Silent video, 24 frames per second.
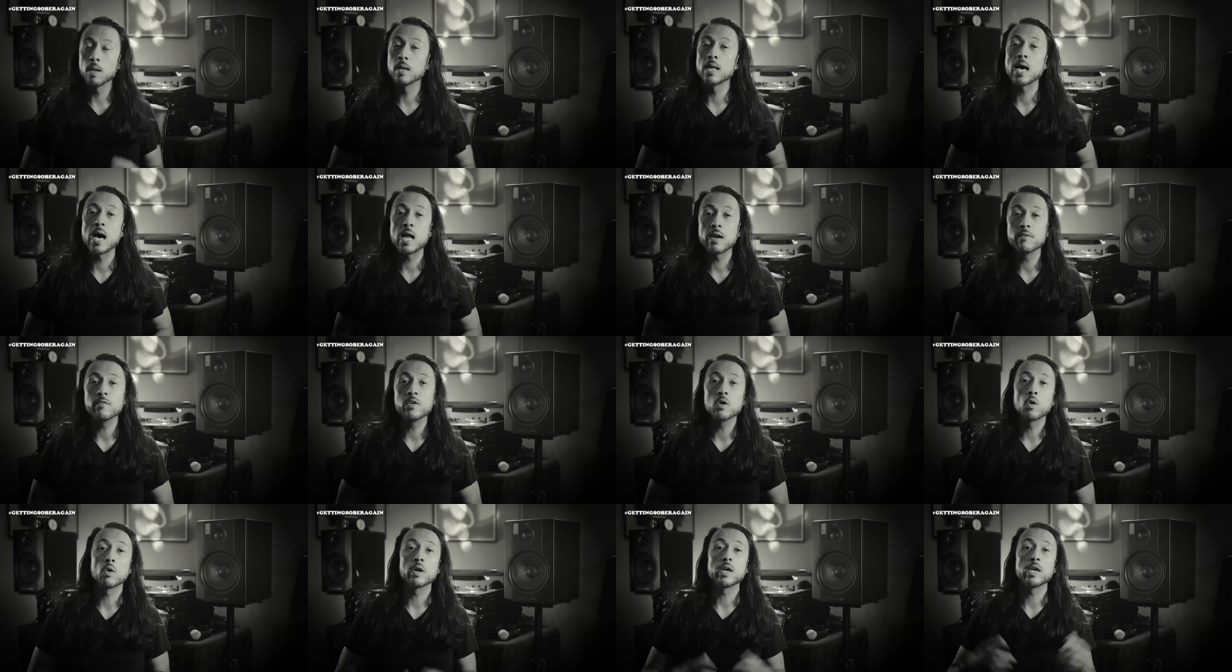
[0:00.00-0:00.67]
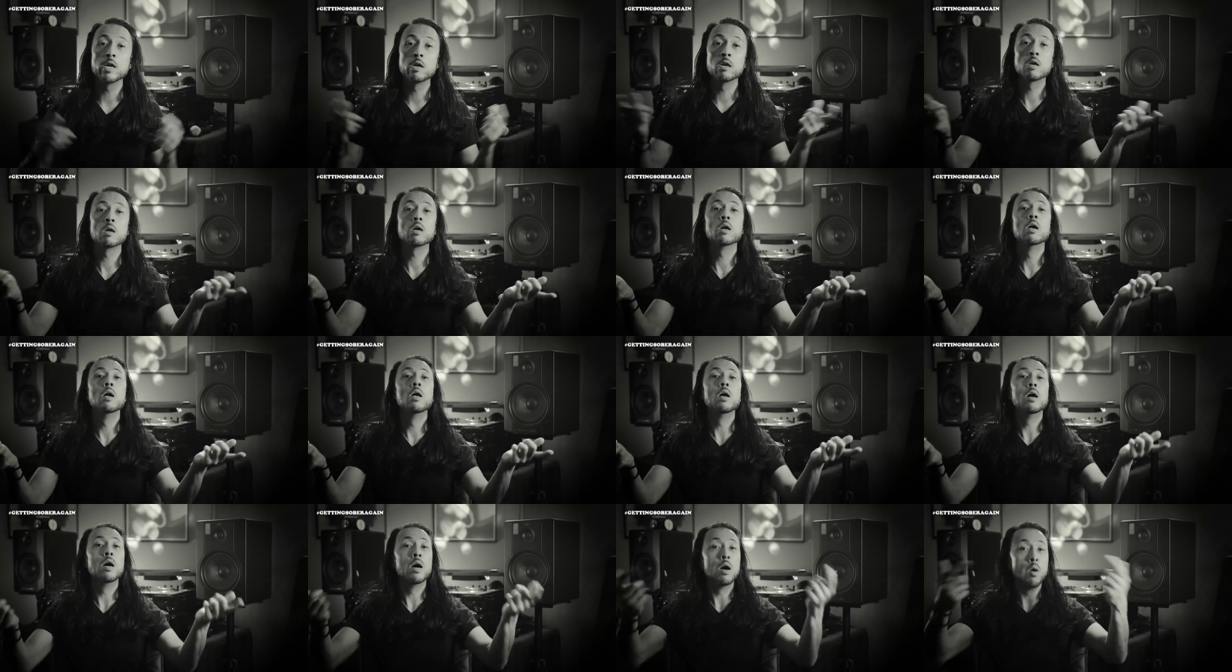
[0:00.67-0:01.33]
A lot of you are here
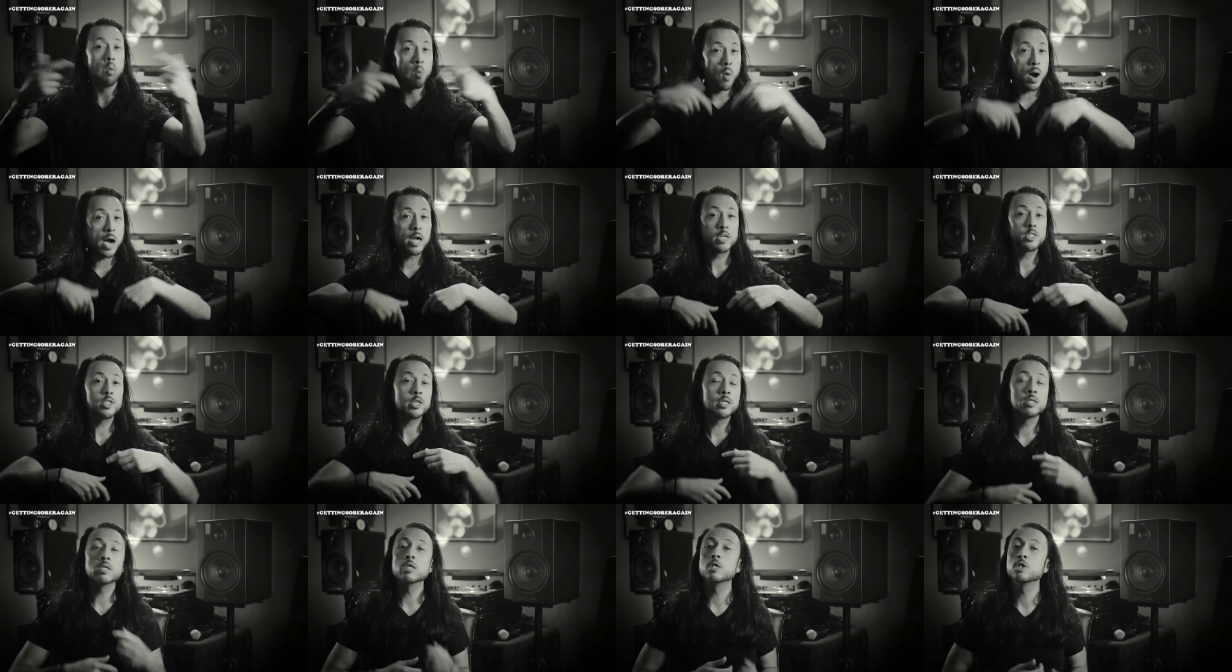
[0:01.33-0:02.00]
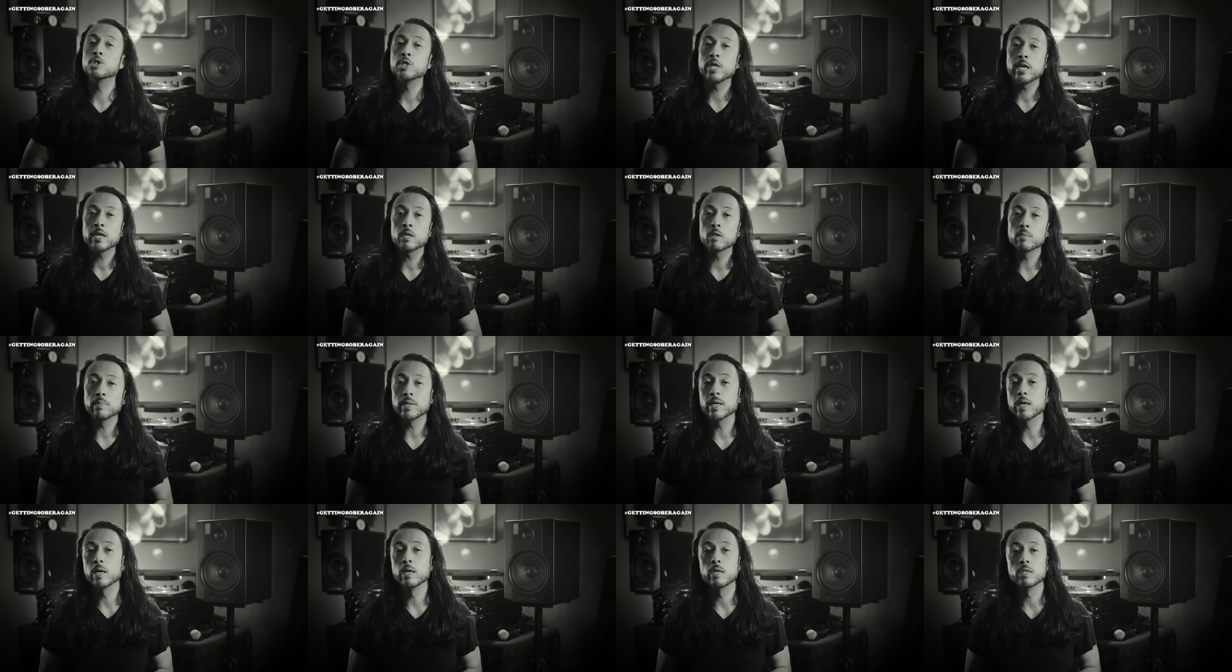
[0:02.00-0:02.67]
watching this channel
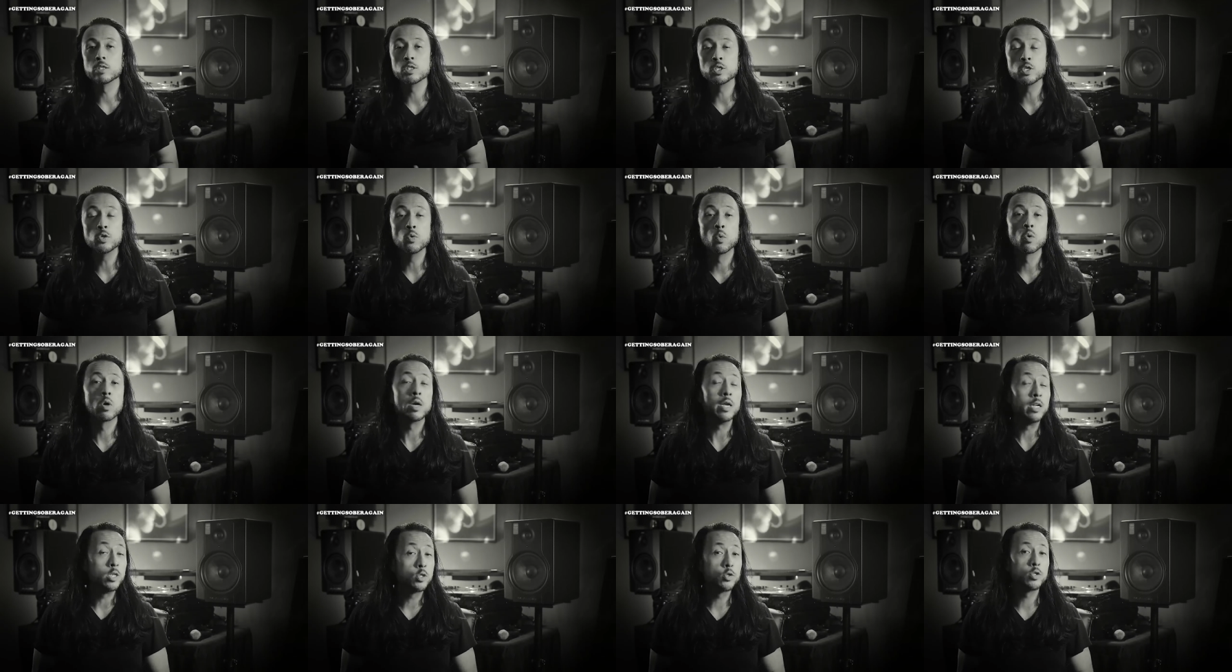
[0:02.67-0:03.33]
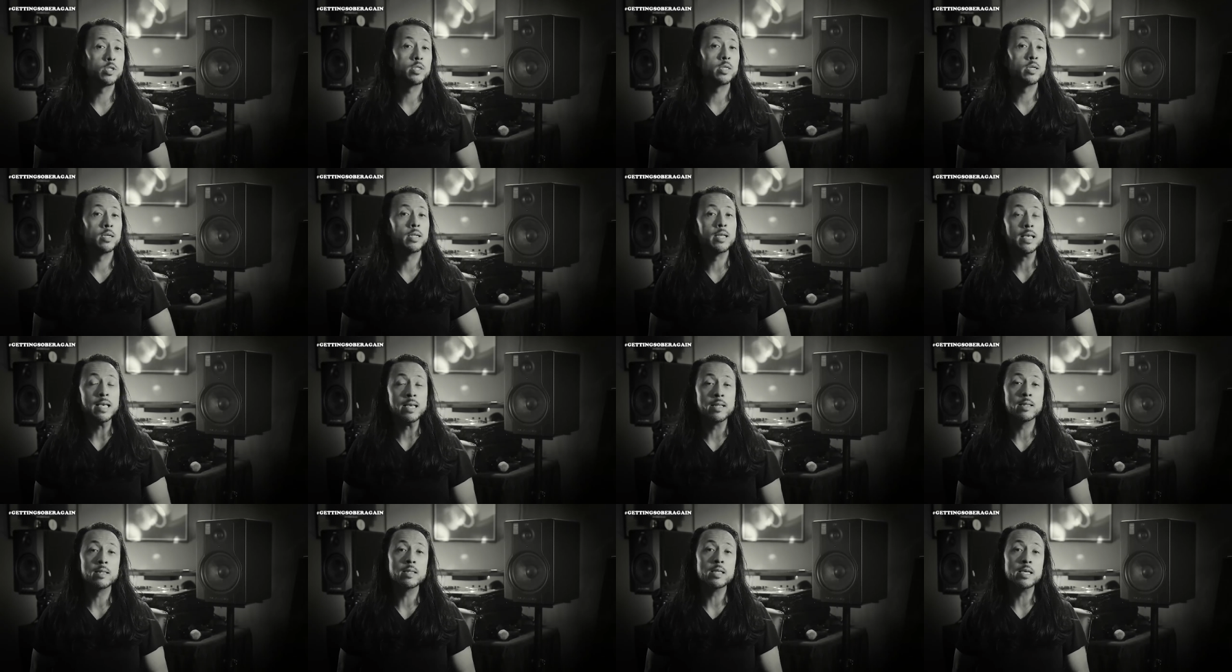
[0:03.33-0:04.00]
because you are interested
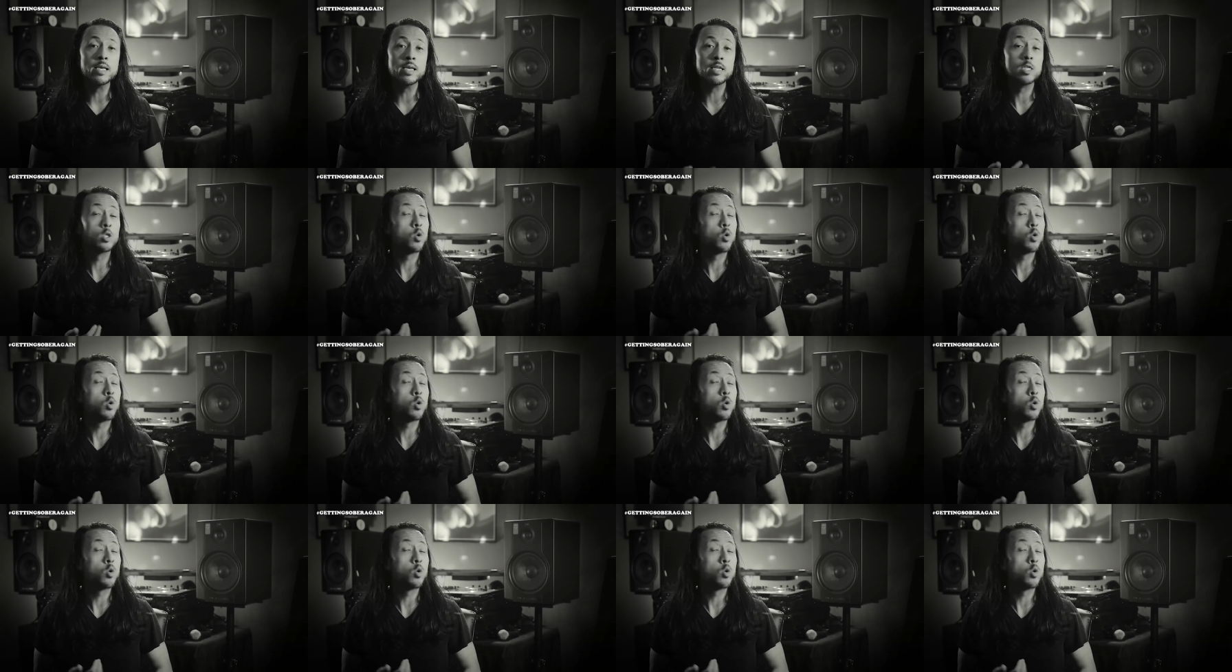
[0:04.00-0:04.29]
in the